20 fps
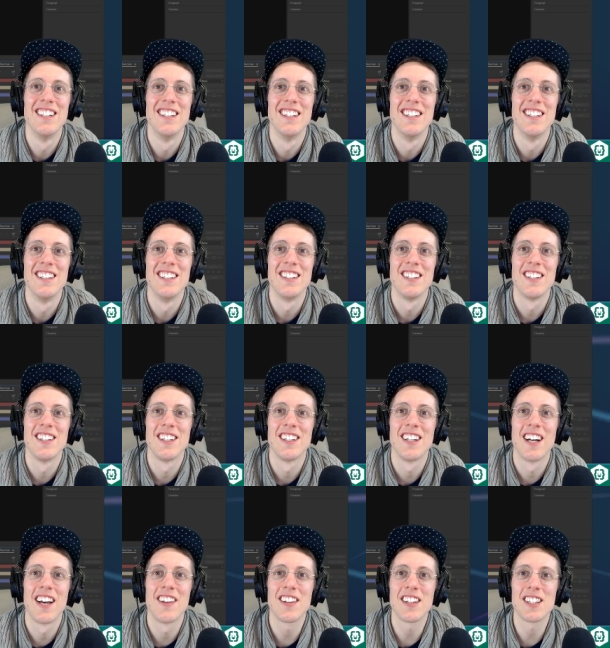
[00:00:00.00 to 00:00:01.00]

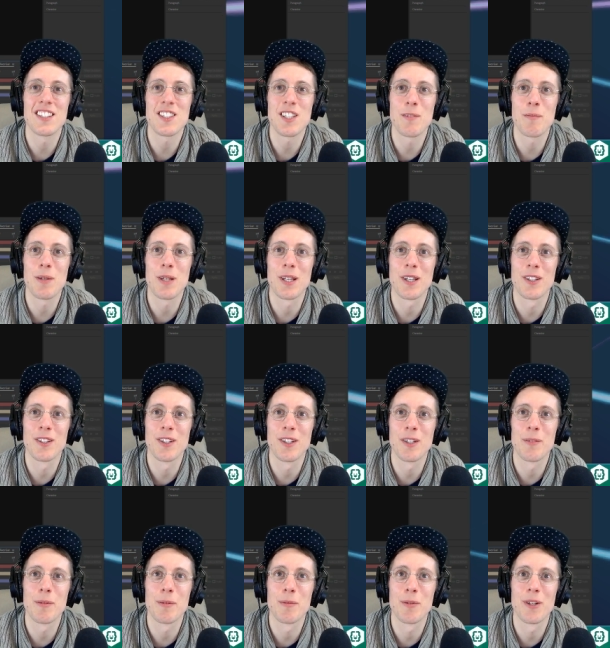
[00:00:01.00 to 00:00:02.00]
I think this could be a little
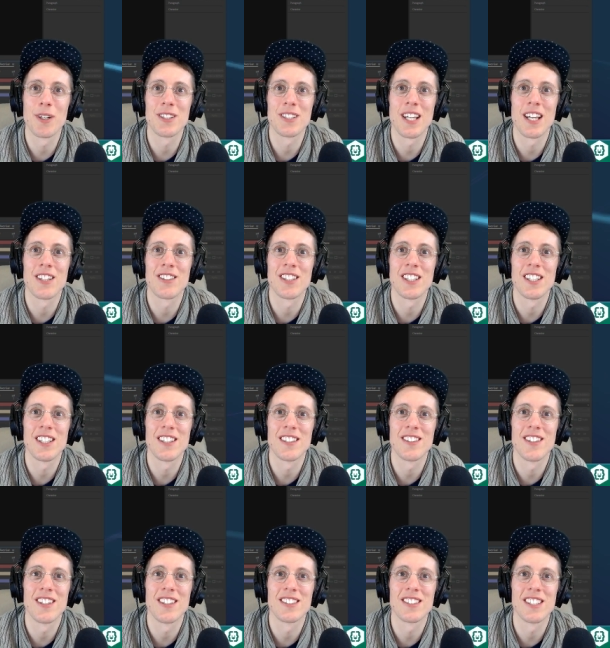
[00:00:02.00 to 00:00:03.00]
bit more exaggerated,
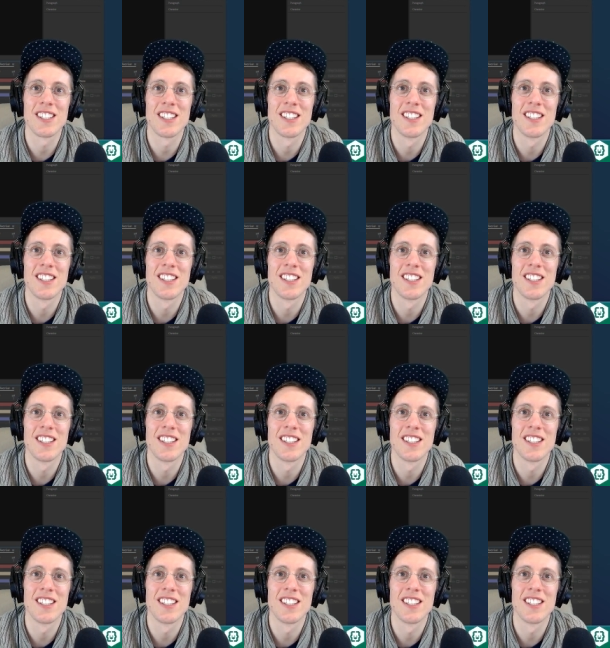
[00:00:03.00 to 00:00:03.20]
honestly.